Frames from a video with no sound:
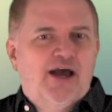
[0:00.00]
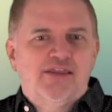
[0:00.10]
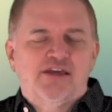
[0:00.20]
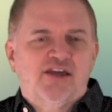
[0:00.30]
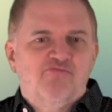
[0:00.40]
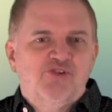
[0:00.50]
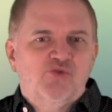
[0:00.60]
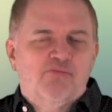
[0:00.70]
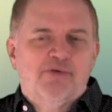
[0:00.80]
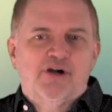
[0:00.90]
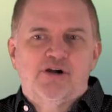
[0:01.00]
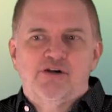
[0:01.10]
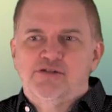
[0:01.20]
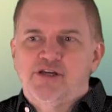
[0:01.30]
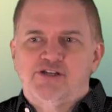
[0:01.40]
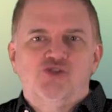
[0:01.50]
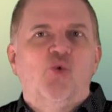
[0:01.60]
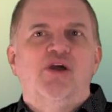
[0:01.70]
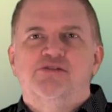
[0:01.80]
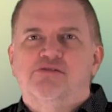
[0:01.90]
I think I've been to a bar like
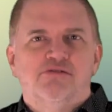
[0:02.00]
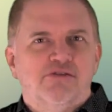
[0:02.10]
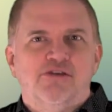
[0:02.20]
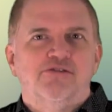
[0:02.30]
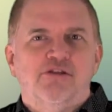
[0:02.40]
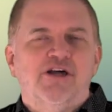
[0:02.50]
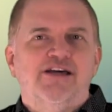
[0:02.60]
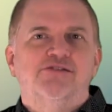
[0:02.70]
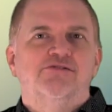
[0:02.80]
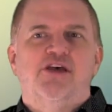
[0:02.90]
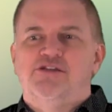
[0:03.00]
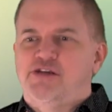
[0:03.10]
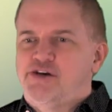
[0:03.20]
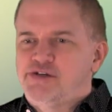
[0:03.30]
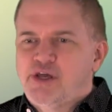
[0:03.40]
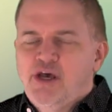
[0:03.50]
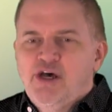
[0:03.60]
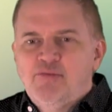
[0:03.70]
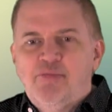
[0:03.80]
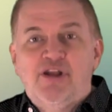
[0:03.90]
twice in the last 10 years.
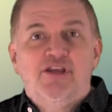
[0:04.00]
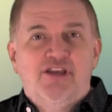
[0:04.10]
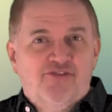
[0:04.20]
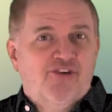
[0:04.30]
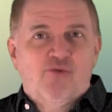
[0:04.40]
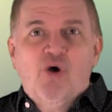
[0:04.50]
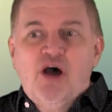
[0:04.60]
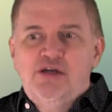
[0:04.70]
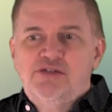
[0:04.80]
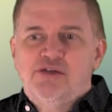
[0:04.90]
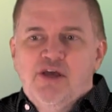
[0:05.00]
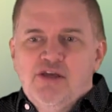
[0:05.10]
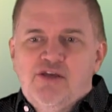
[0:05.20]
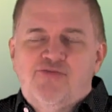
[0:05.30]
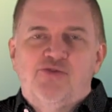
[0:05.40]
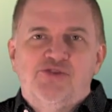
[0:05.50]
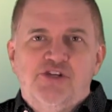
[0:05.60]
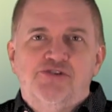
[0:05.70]
But if it was